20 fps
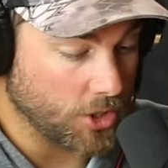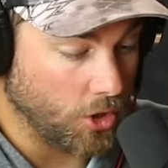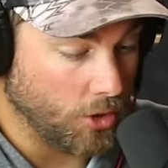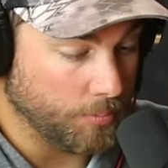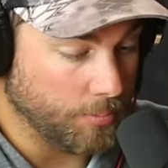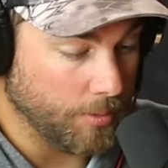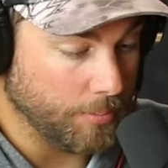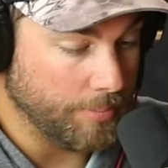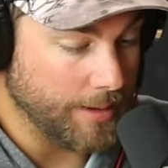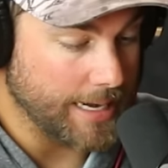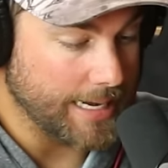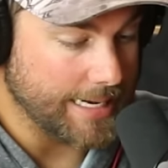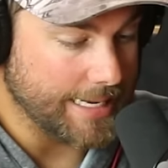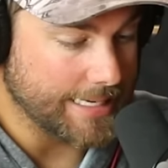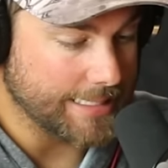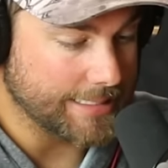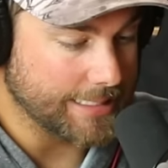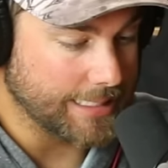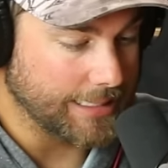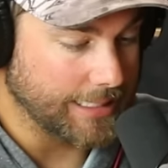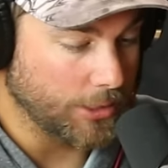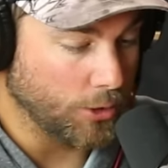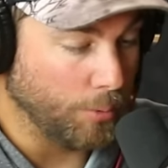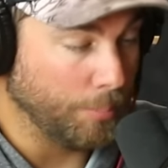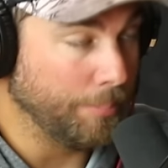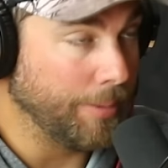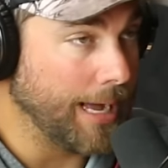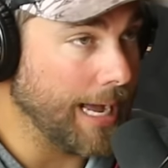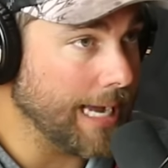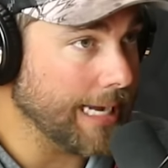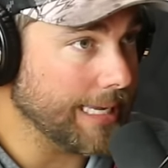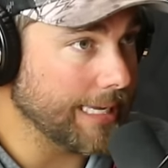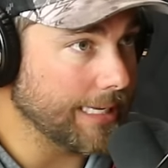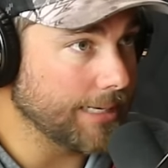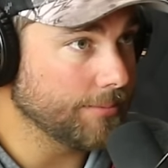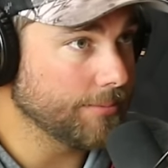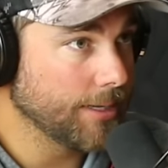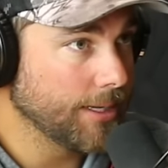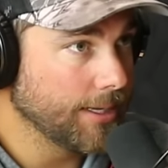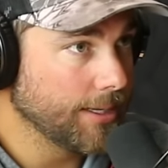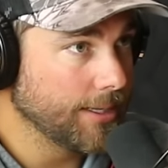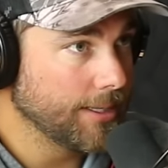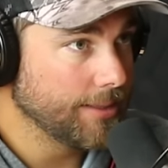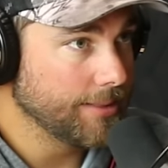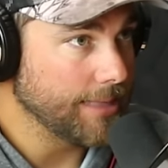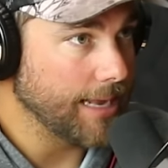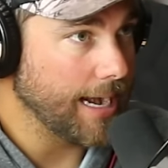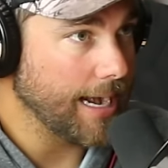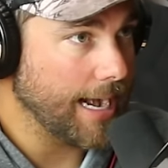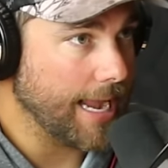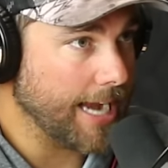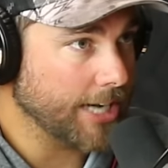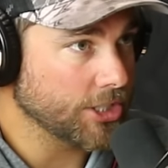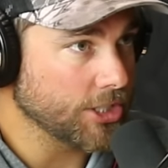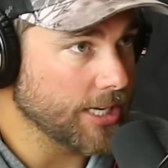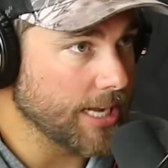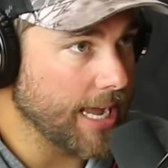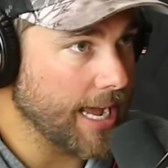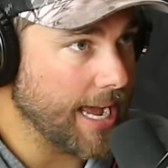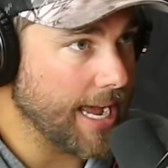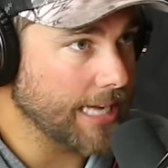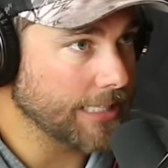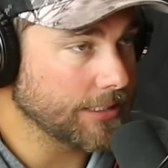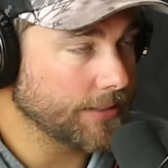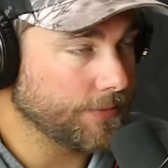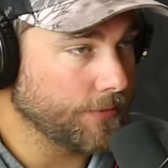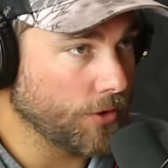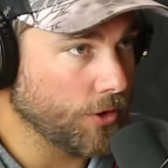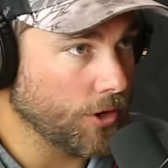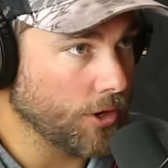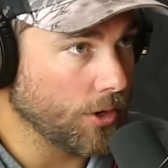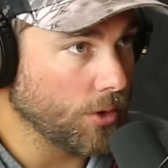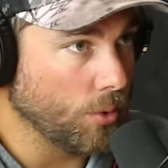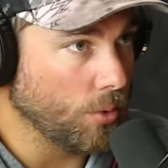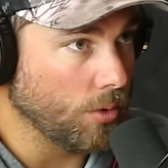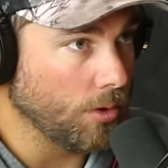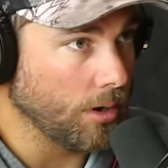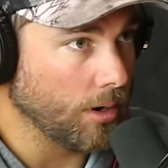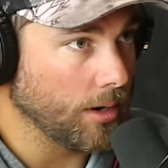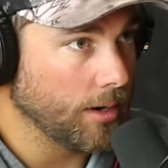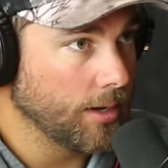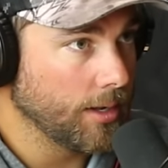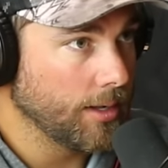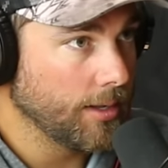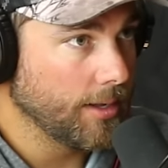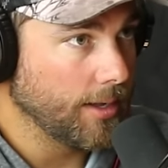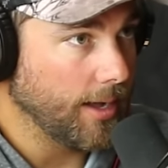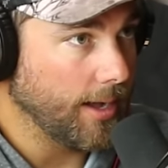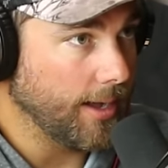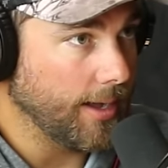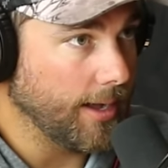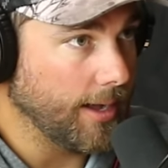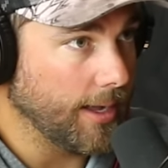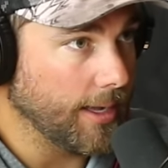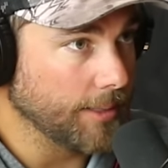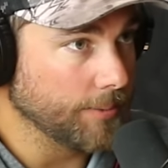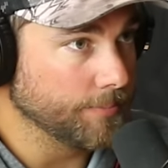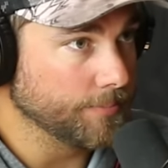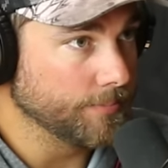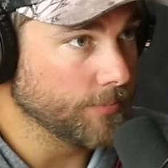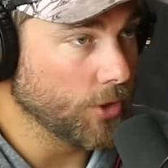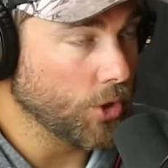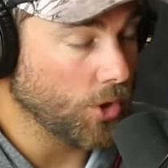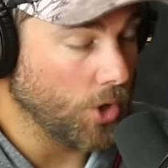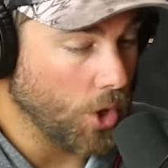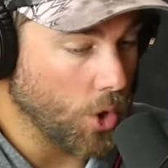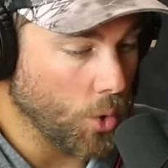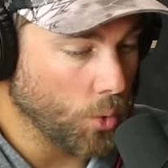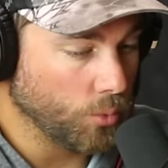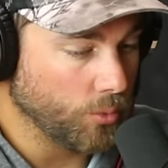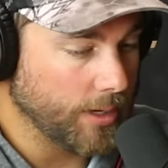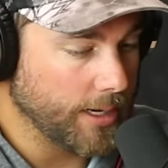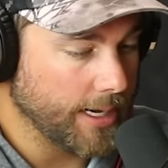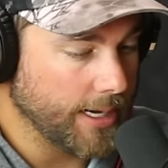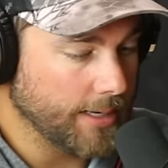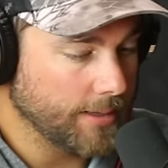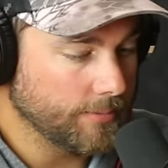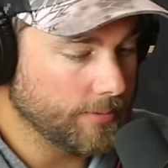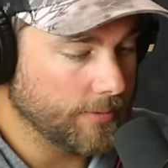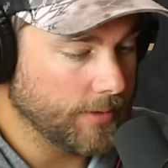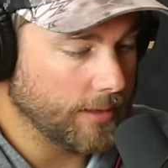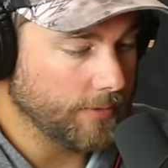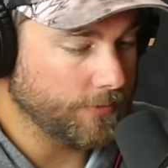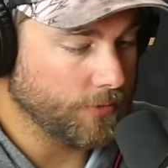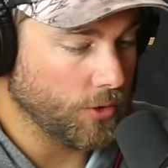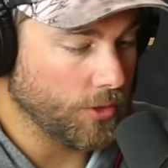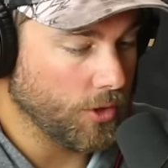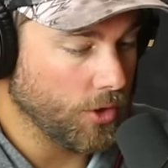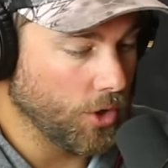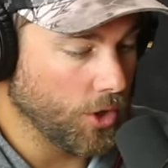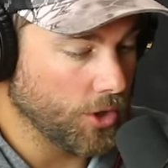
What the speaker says: Culprit bait, is the little pocket that it actually has for your O-ring for the